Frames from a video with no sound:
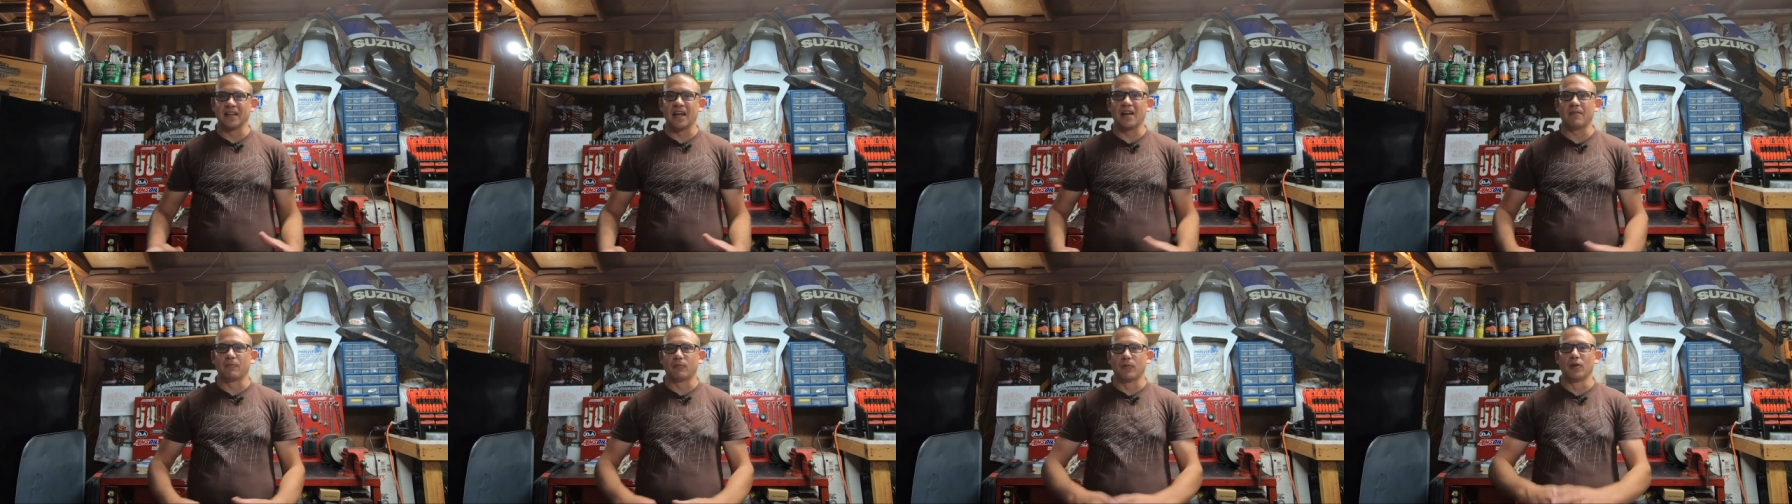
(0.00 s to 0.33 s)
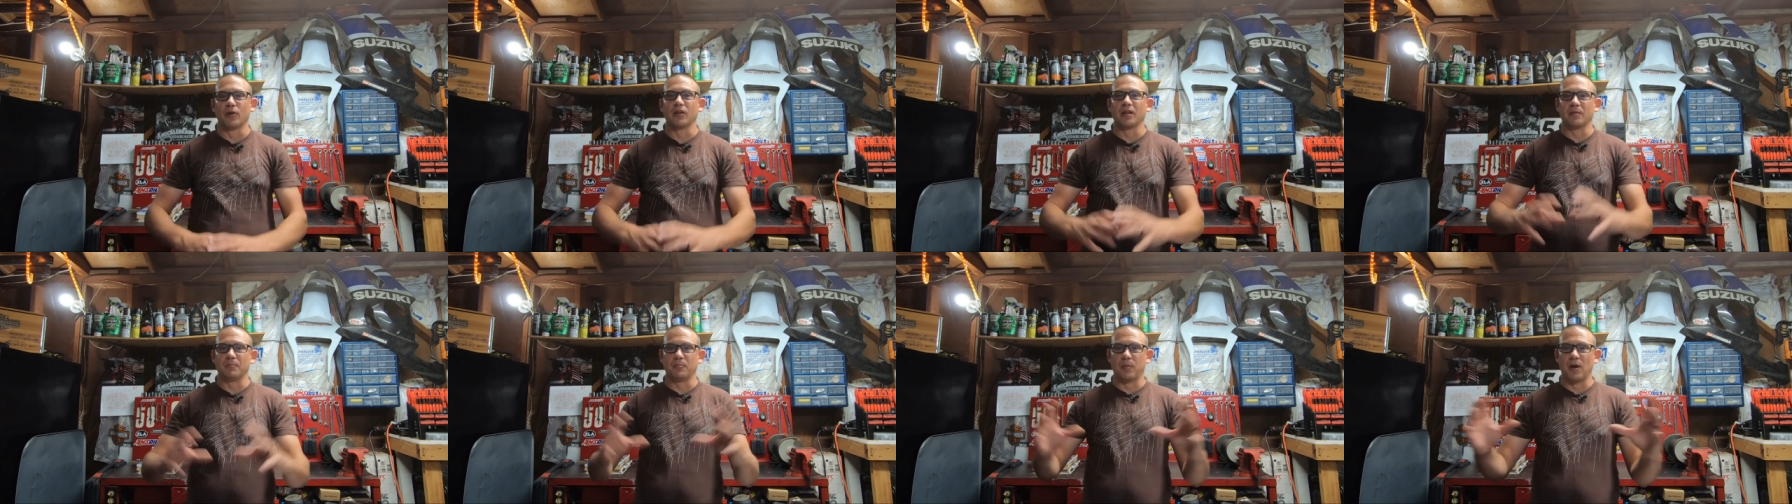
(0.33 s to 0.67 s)
that
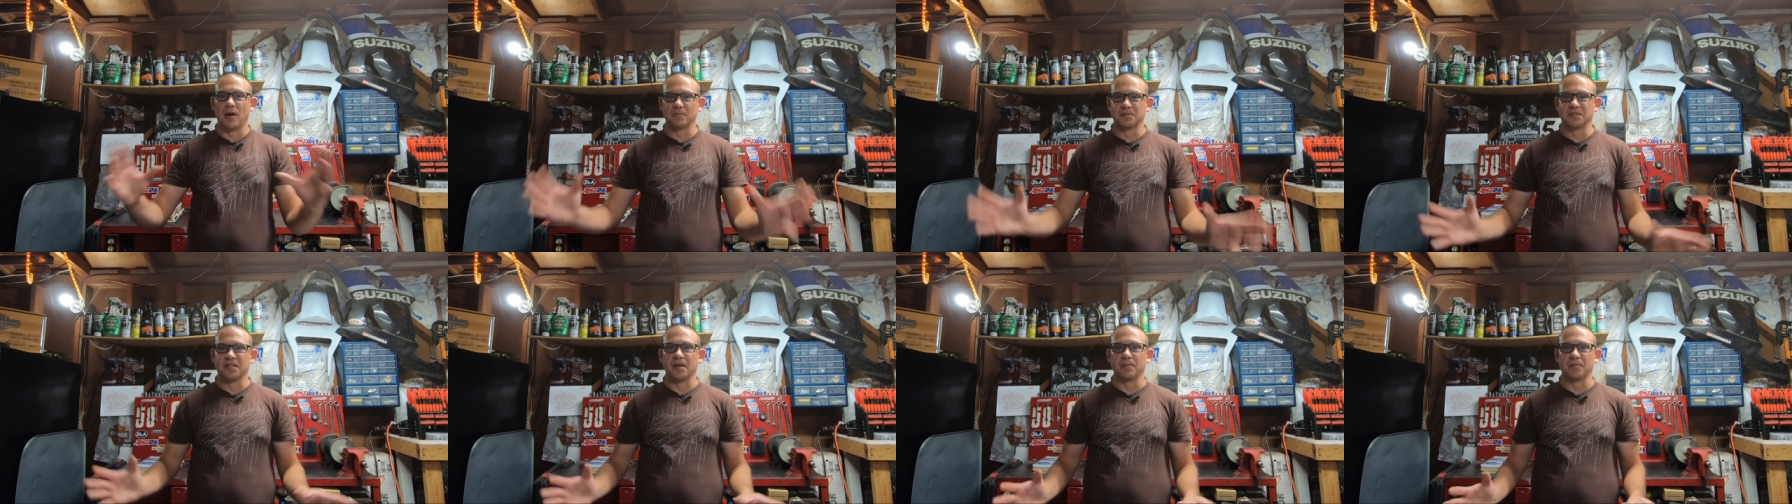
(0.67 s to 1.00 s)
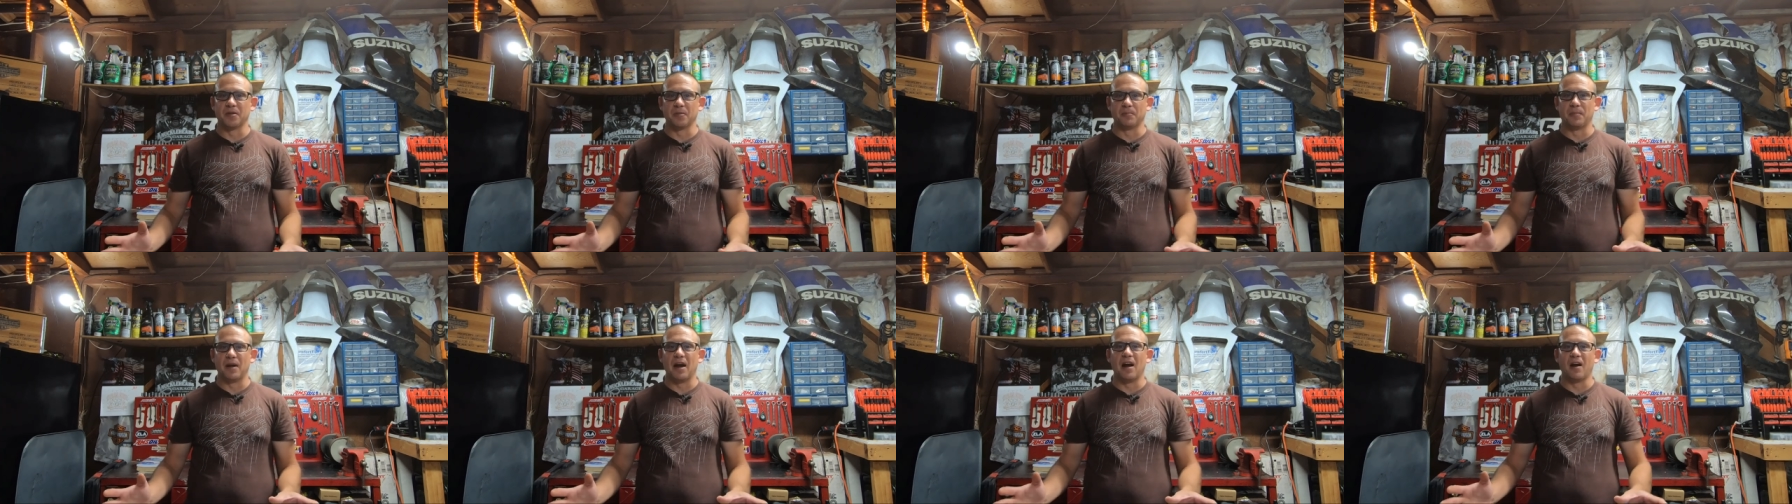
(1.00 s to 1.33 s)
really pumps
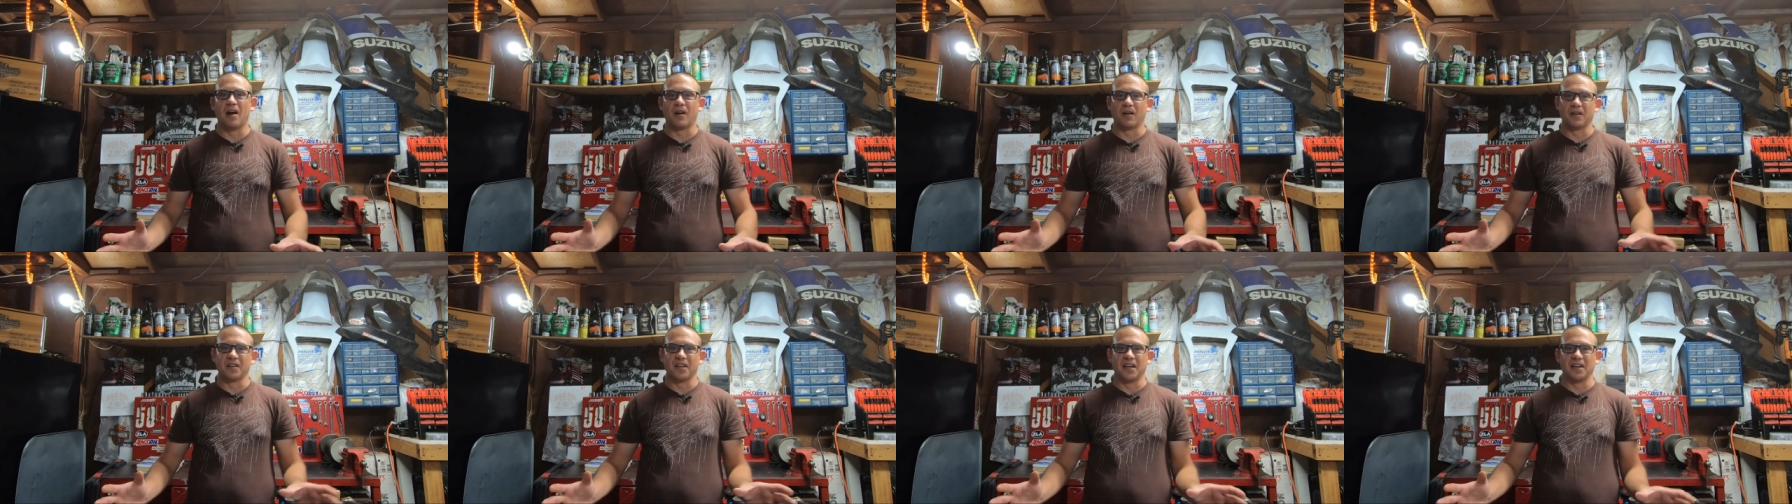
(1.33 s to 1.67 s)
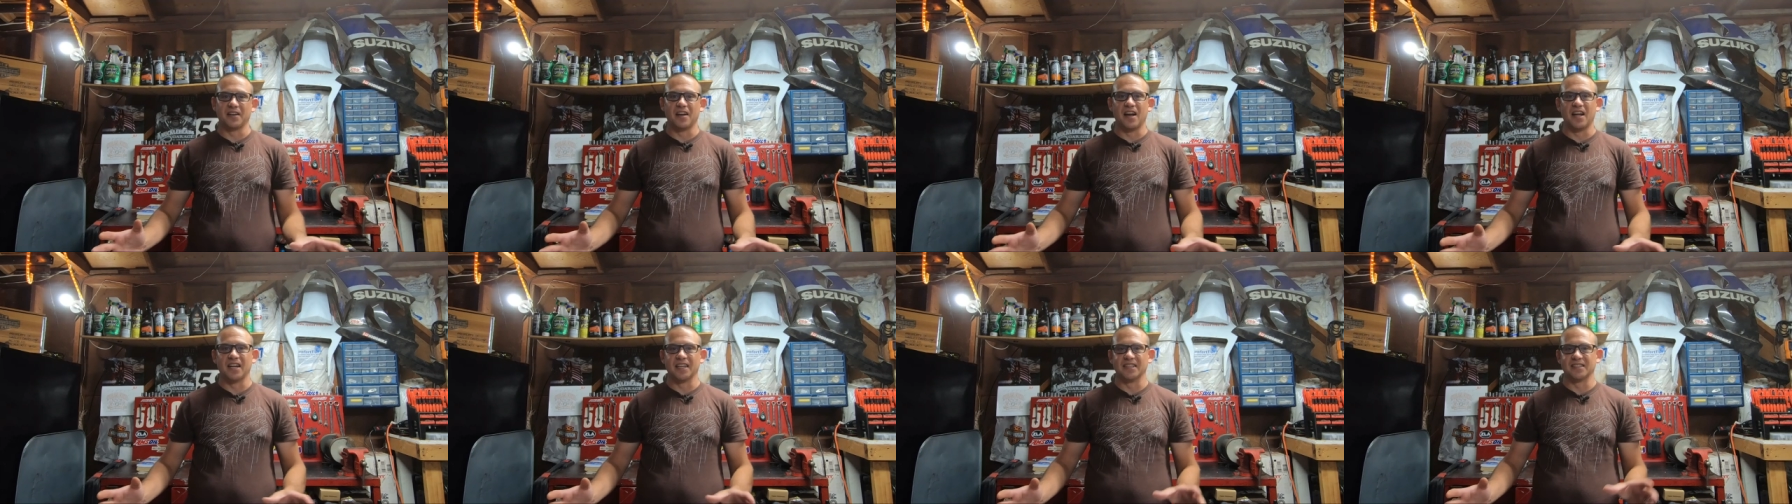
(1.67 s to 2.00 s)
up the power of
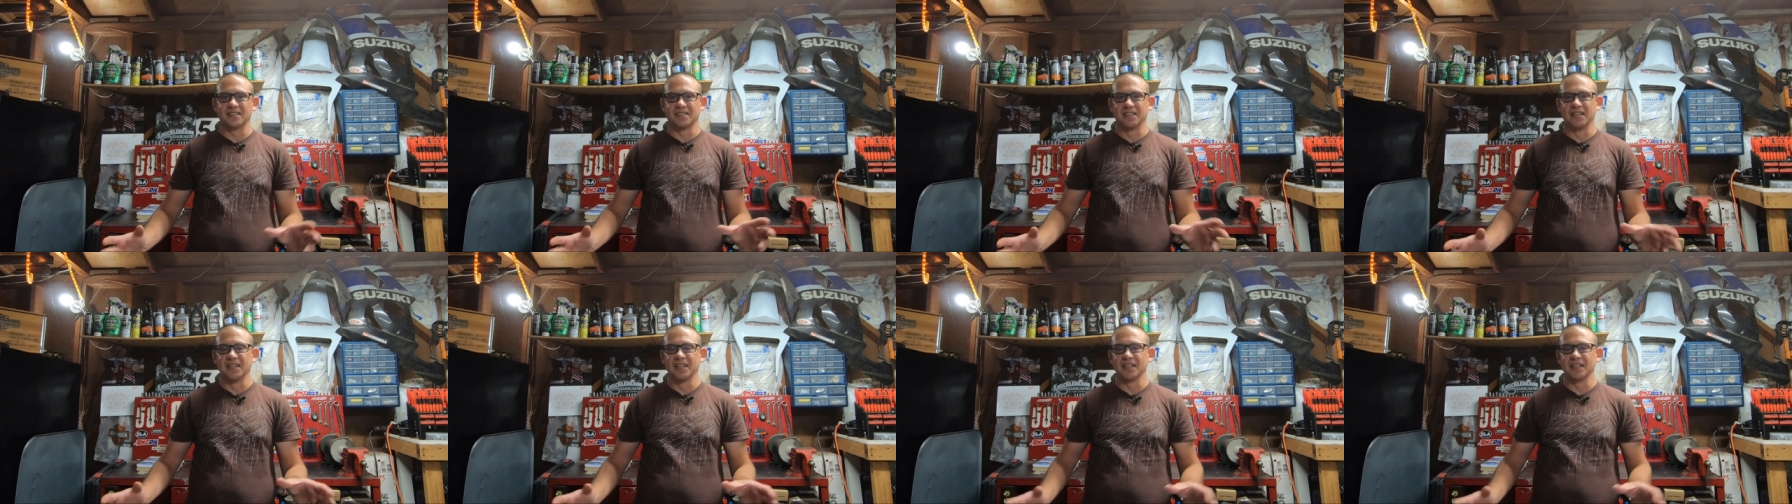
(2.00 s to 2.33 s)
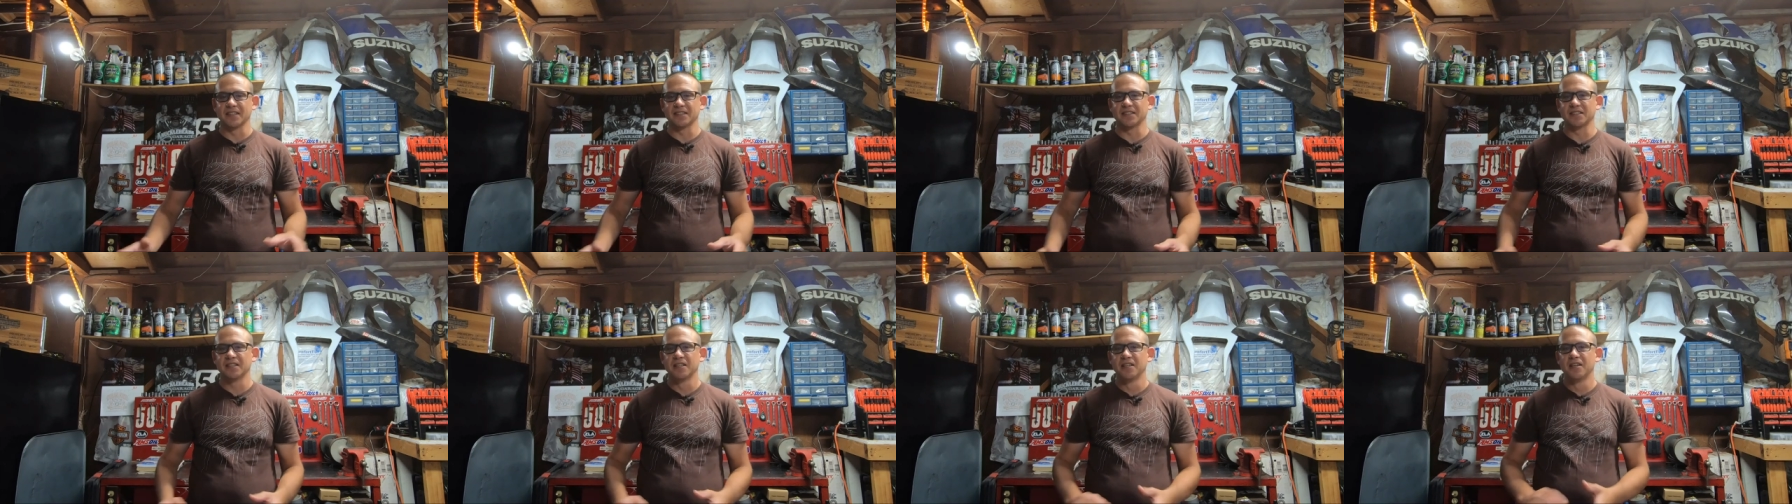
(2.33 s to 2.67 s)
that
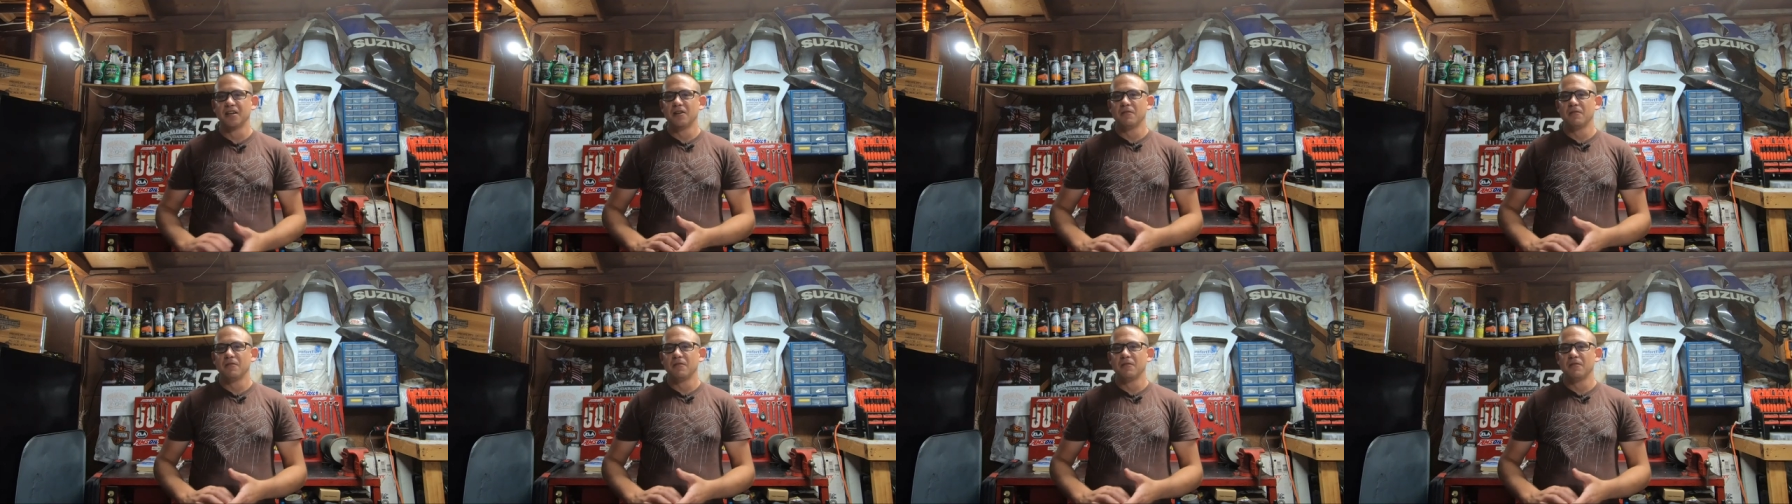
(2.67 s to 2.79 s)
96.